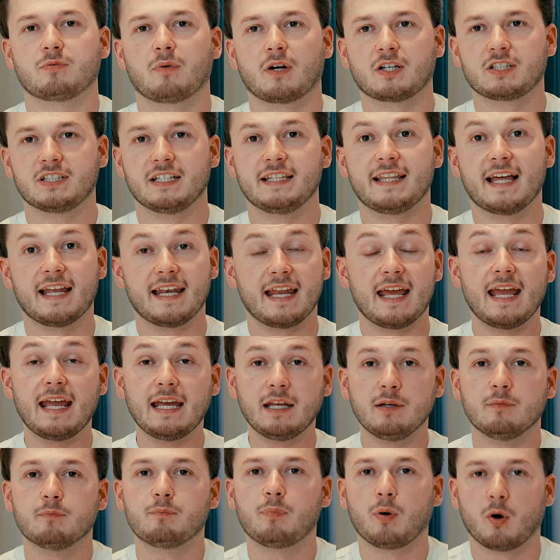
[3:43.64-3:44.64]
to actually then
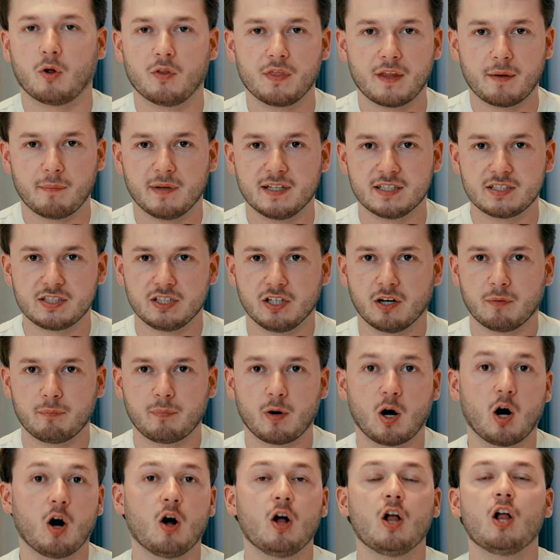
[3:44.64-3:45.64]
input them into your
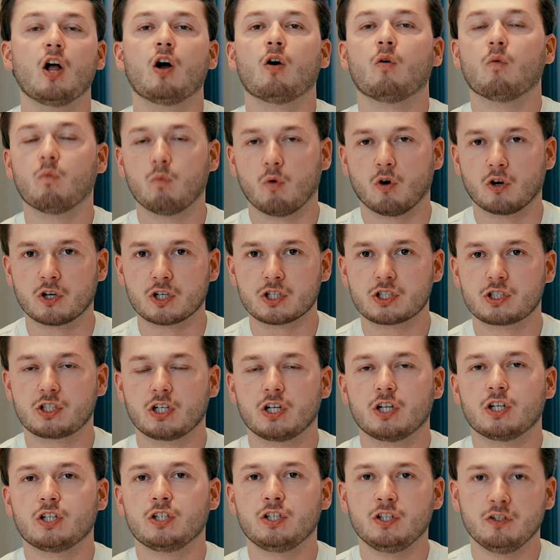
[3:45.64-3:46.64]
bot once
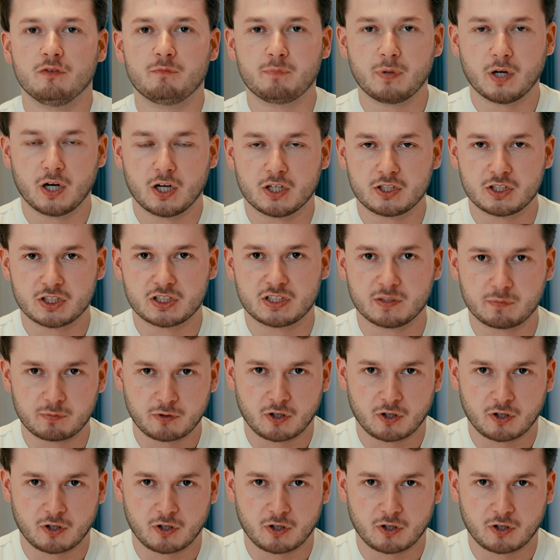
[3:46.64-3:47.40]
you've purchased the